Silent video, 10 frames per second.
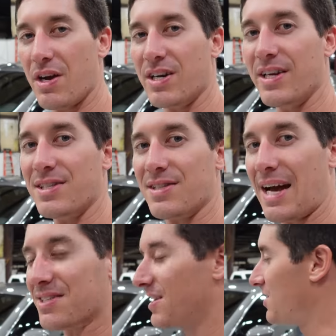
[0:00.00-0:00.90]
There it is.
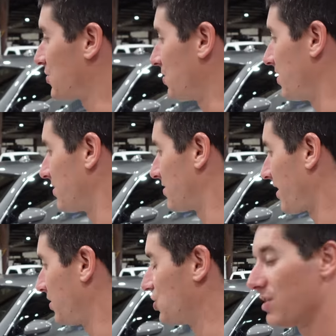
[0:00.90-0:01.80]
That's the history of the
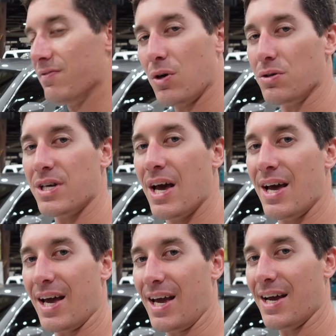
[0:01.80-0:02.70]
second gen Volt.
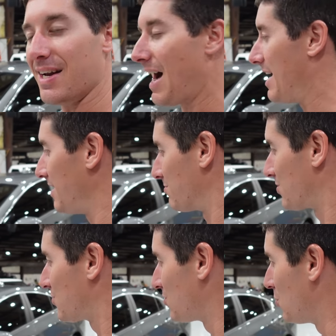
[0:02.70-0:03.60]
And I am
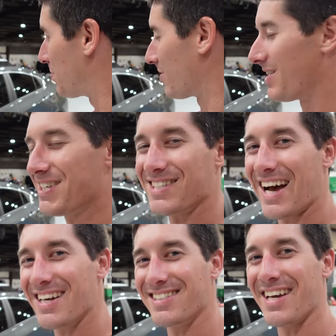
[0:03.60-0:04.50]
super
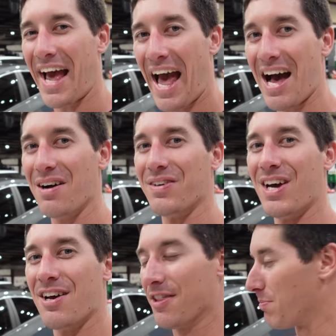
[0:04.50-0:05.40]
excited to have
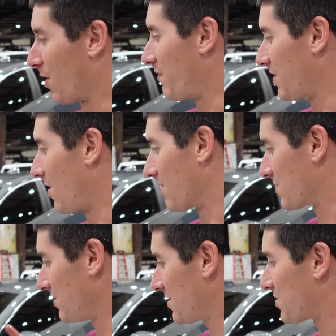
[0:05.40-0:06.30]
the perfect car.
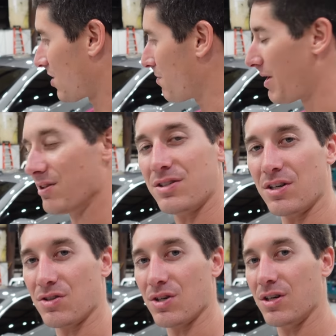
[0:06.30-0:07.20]
So let's start by
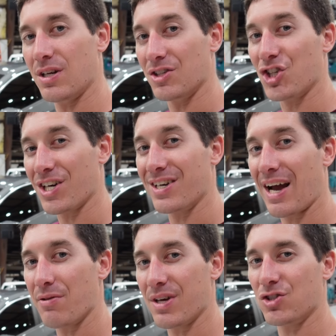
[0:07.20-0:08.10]
looking under the hood and checking
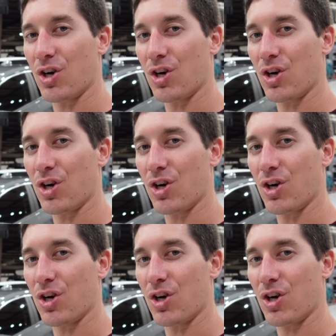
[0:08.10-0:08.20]
out that